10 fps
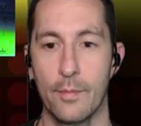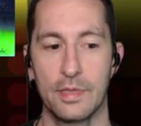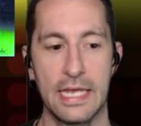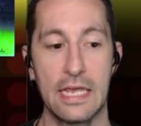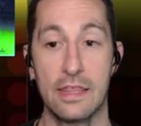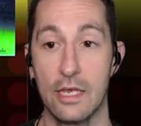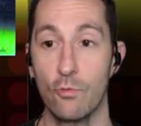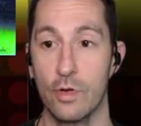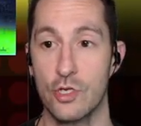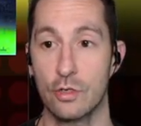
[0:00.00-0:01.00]
going to be playing the
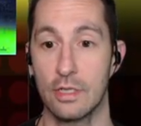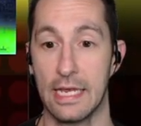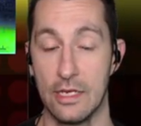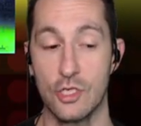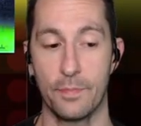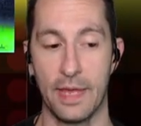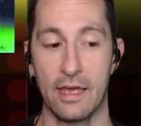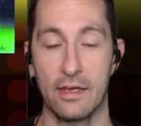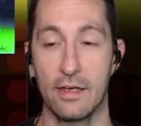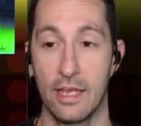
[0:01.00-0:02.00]
original in
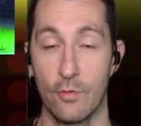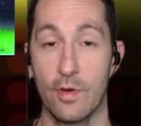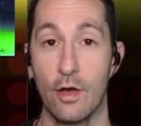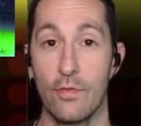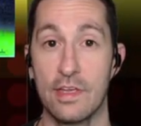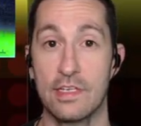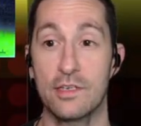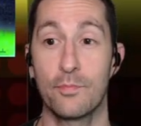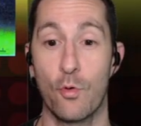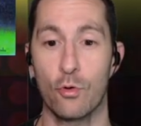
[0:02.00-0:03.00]
Japan. Here we go. This
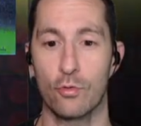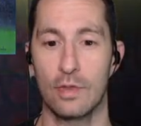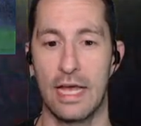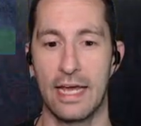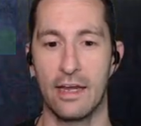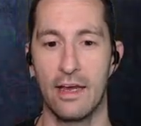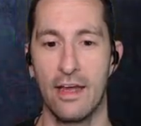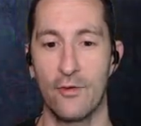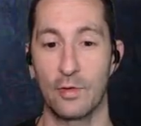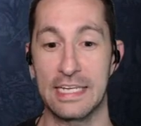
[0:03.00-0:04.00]
is Borderline,
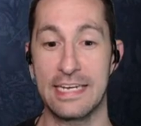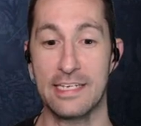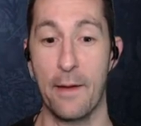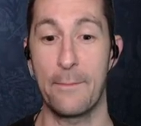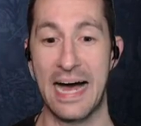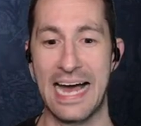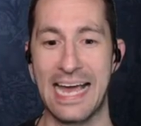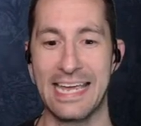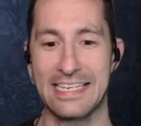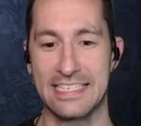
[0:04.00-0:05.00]
released
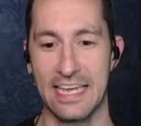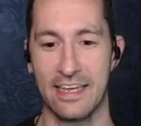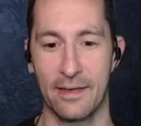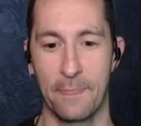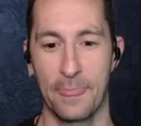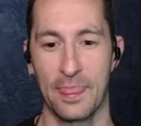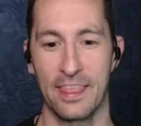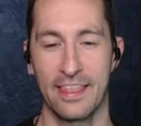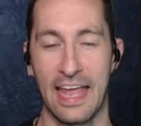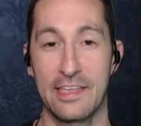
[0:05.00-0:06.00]
by Sega
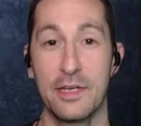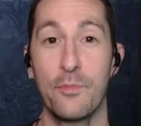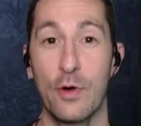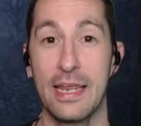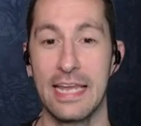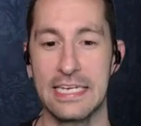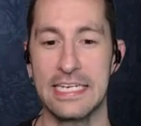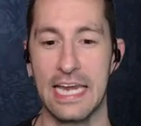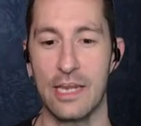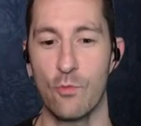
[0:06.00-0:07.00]
at some point in
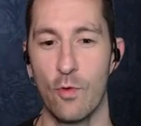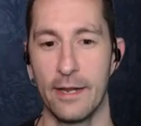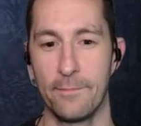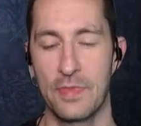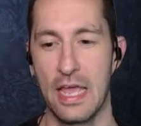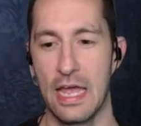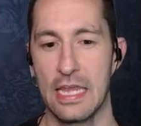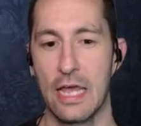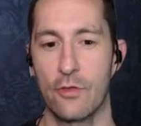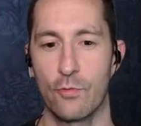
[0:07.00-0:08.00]
1981. Now,